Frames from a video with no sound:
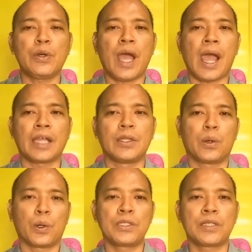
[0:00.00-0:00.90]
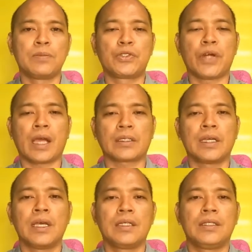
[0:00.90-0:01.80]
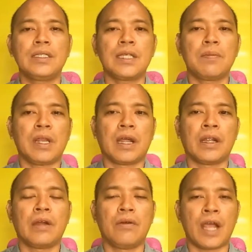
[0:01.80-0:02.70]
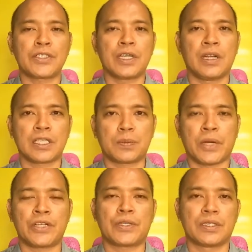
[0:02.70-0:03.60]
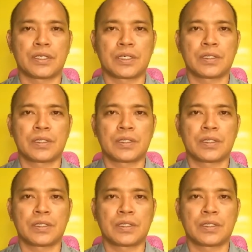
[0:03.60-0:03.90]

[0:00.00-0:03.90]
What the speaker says: add or subtract dissimilar rational expressions.